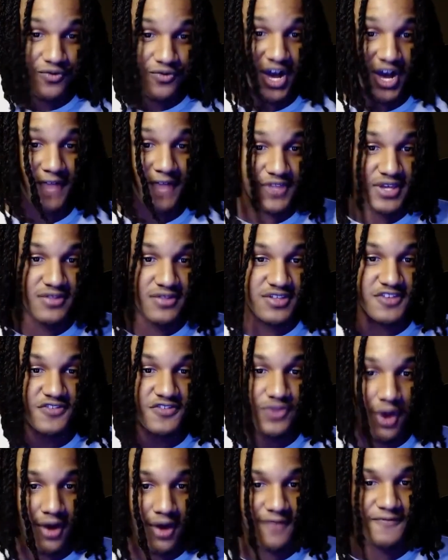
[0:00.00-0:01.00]
I think this
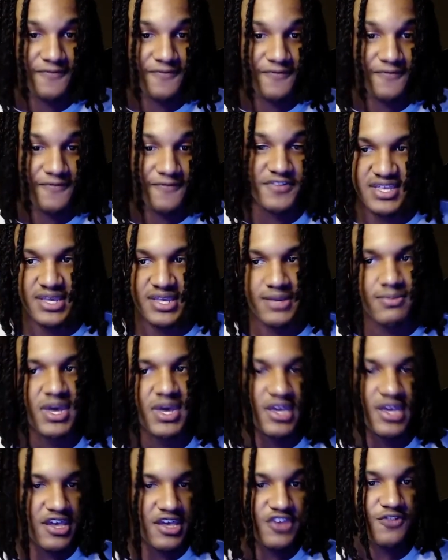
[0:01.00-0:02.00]
Dolphins team
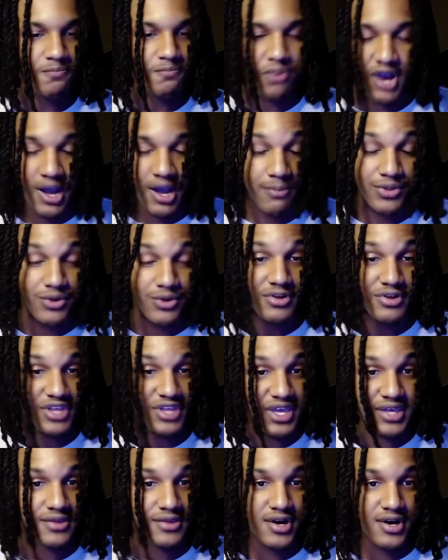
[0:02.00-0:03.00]
is probably going to
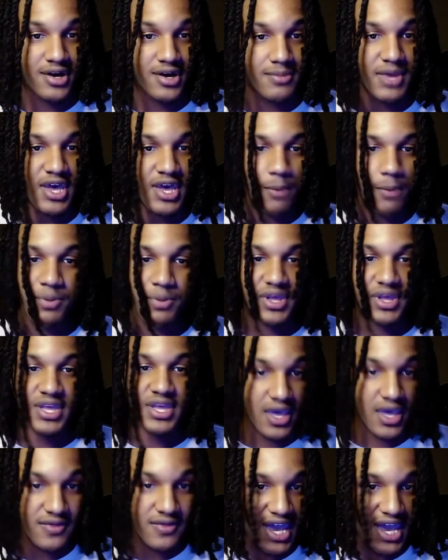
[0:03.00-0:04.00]
end up being
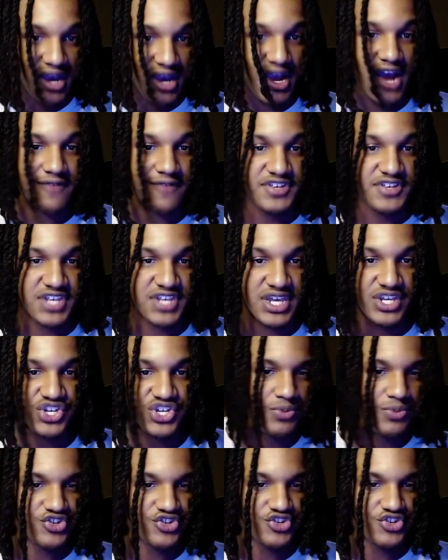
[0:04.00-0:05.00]
in that conversation.